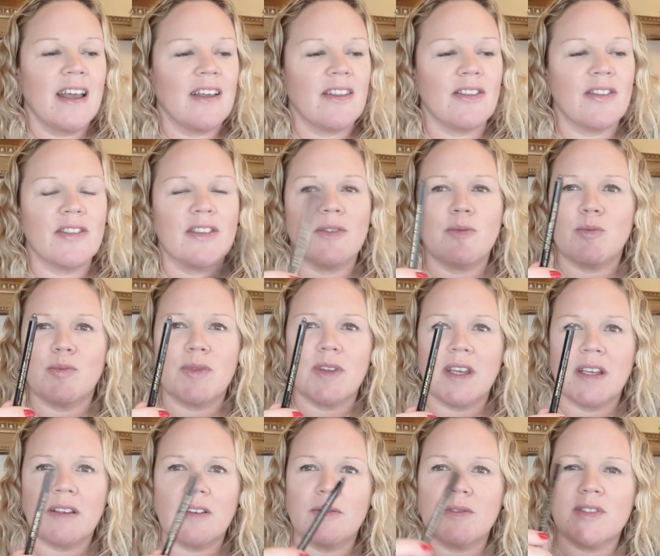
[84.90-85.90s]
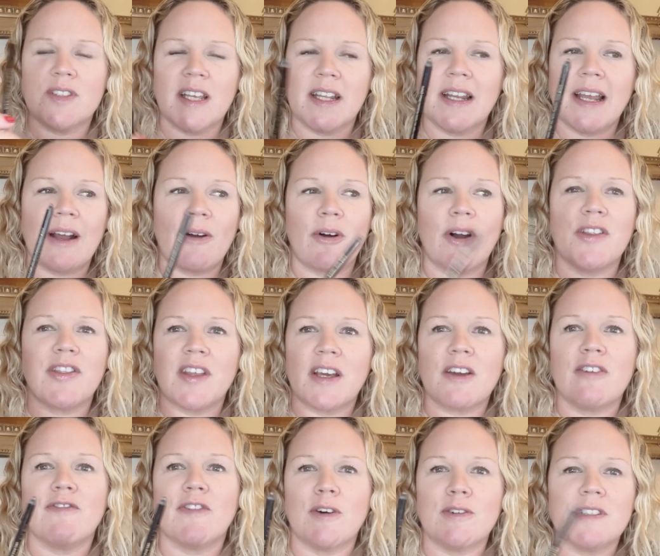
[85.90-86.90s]
they sent out, I think, a
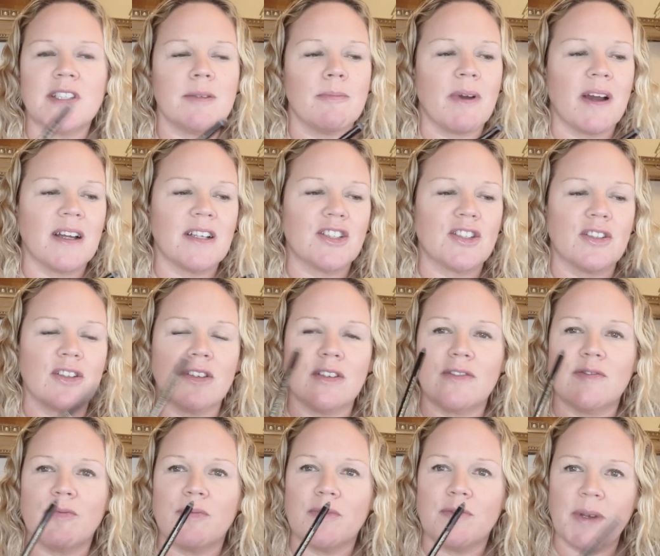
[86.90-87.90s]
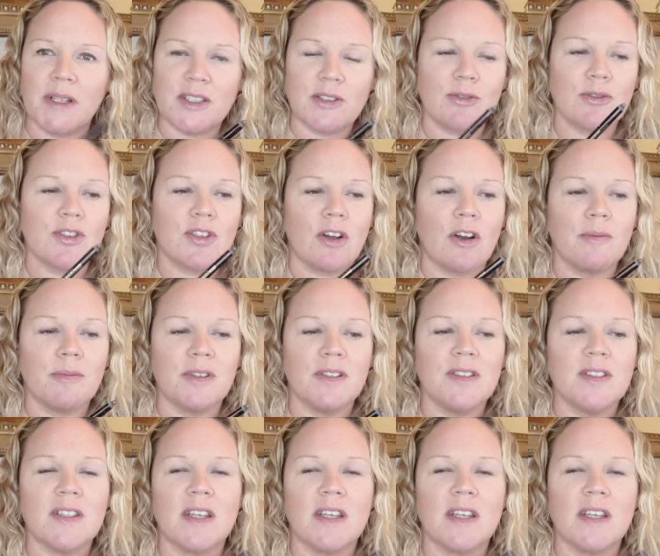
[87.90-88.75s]
faulty batch of pencil sharpeners,